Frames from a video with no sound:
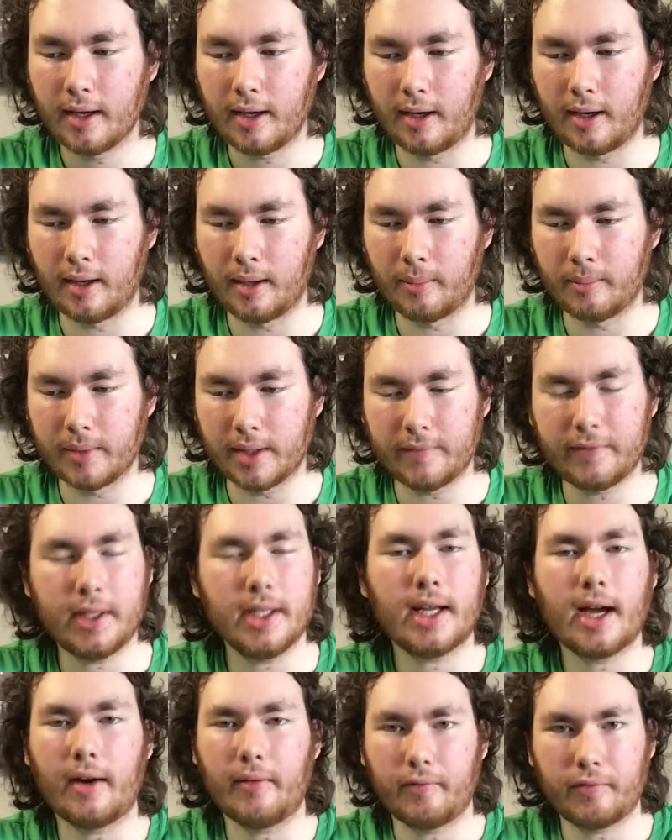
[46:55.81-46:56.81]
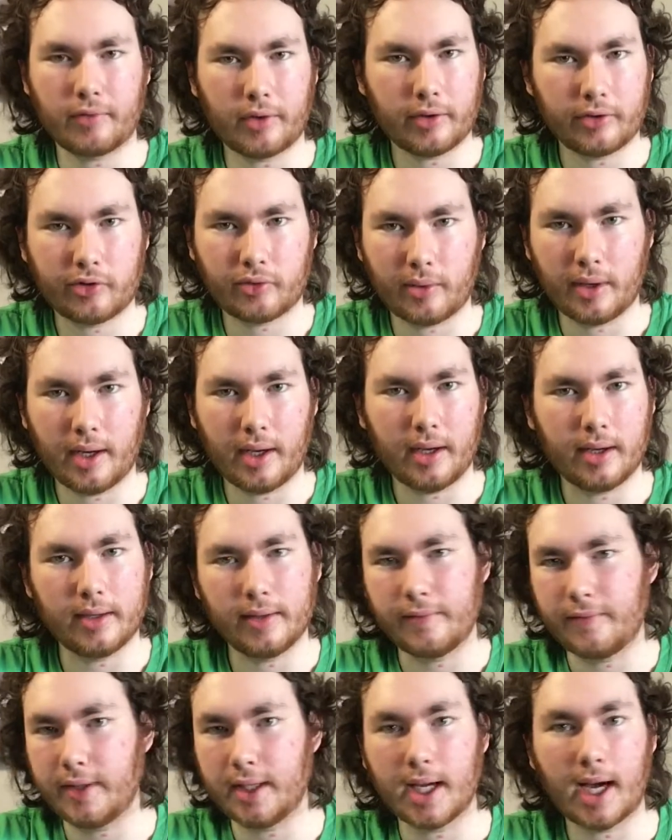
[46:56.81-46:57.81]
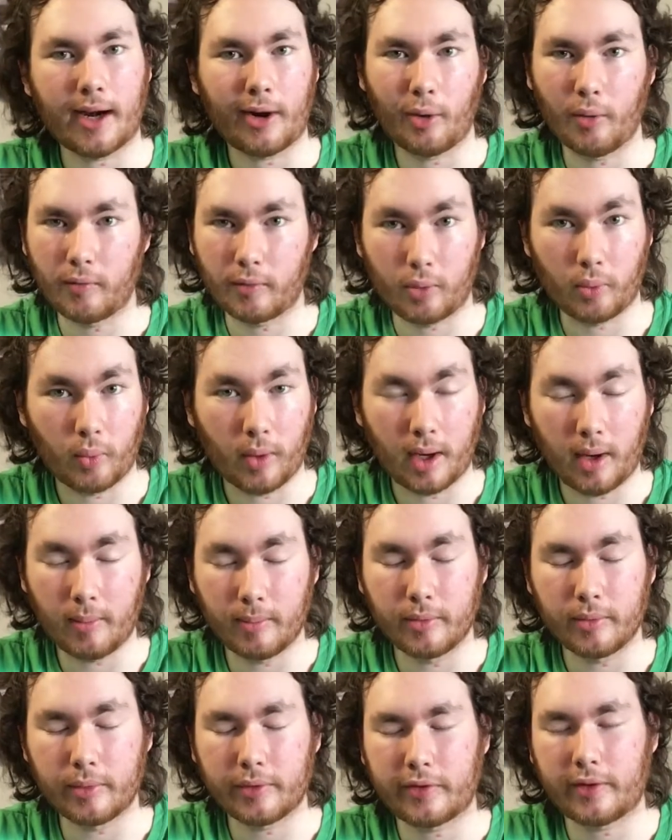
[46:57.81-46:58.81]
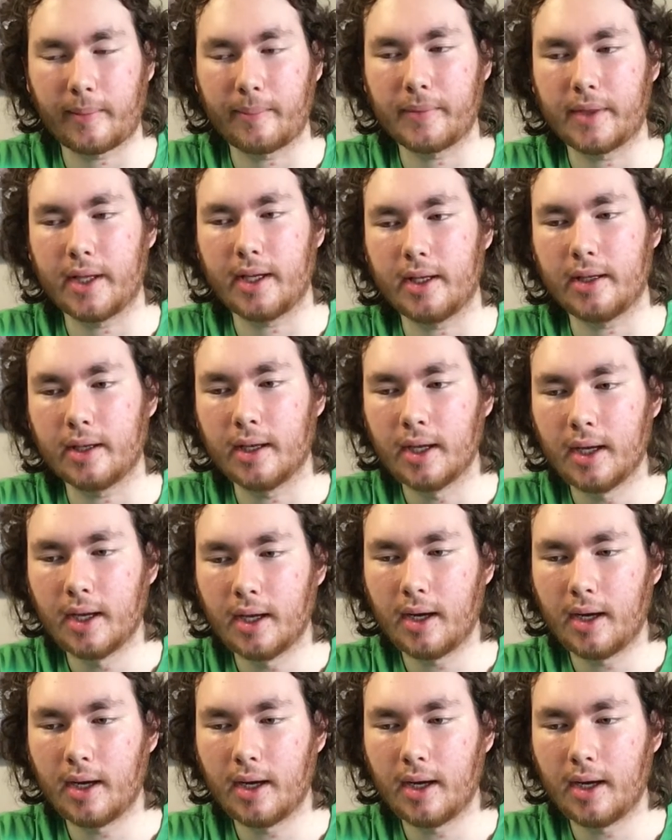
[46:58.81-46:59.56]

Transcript: If he got frustrated, if he got overwhelmed with something,